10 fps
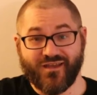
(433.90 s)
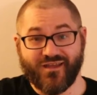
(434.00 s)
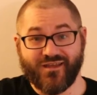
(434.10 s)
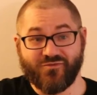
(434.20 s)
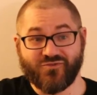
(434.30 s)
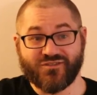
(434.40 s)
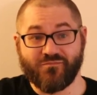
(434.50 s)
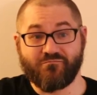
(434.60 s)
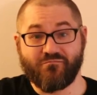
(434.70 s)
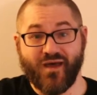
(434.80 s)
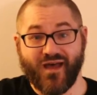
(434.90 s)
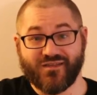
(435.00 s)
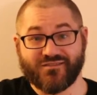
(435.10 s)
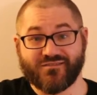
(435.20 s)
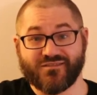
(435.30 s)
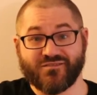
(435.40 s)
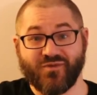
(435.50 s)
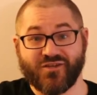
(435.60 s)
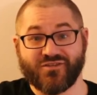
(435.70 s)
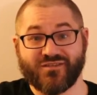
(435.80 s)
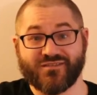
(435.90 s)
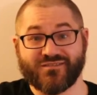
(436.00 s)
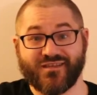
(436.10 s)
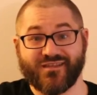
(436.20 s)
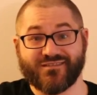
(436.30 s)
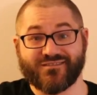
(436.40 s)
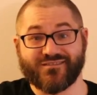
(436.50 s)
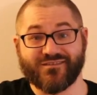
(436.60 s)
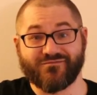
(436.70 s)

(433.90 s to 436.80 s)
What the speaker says: It was a mess, especially since